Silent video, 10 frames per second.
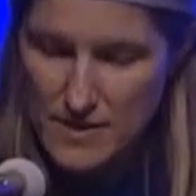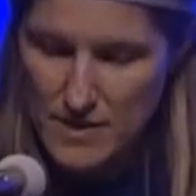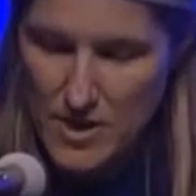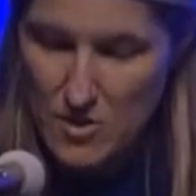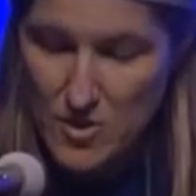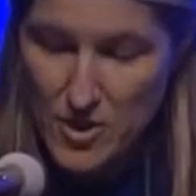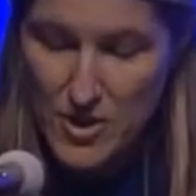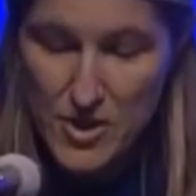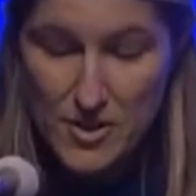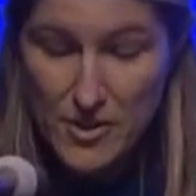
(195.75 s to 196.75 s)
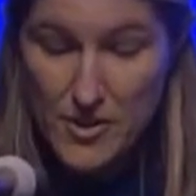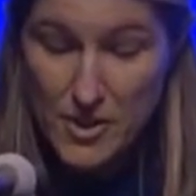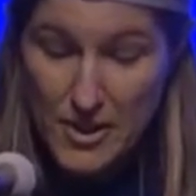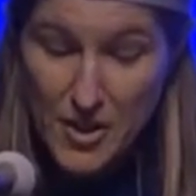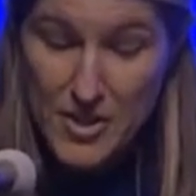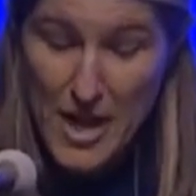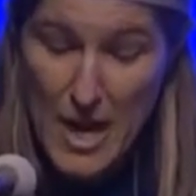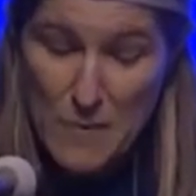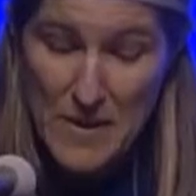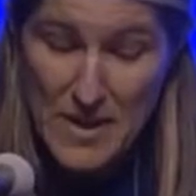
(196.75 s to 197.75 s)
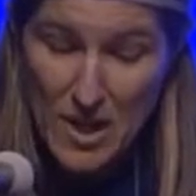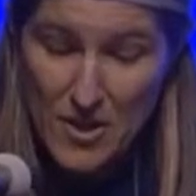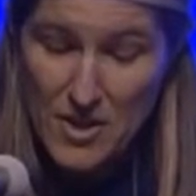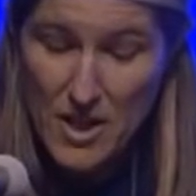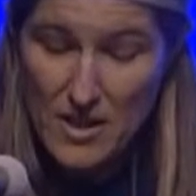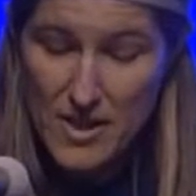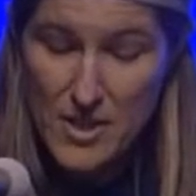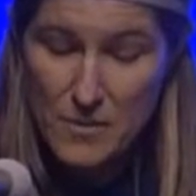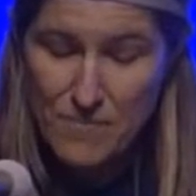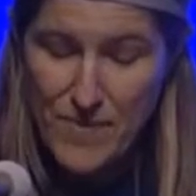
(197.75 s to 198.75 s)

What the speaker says: that you learned during your time in the Honors College